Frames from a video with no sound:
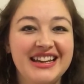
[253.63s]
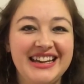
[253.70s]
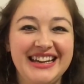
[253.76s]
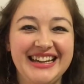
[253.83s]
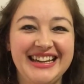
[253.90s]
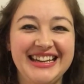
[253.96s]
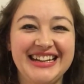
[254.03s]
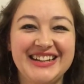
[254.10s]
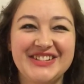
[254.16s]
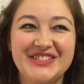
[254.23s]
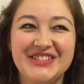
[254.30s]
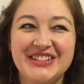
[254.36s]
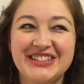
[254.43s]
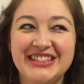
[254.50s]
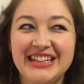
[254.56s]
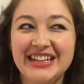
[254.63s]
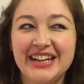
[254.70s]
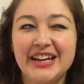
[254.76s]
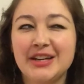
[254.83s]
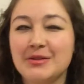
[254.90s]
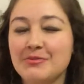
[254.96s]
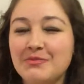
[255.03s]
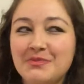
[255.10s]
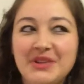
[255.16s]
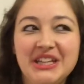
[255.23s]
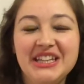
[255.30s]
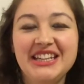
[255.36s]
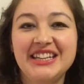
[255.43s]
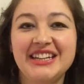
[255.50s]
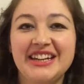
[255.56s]
and we were like kind of
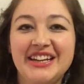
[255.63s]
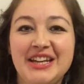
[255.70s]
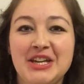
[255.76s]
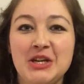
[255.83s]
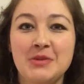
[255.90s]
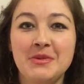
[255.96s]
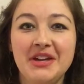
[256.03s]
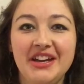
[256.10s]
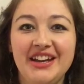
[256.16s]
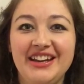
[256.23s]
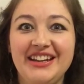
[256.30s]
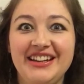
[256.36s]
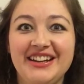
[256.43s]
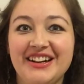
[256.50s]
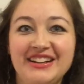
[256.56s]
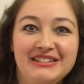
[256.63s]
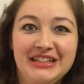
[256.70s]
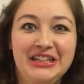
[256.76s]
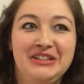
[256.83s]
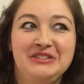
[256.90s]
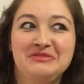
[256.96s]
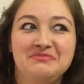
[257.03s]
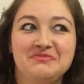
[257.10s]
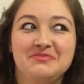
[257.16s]
peeking at him and he got like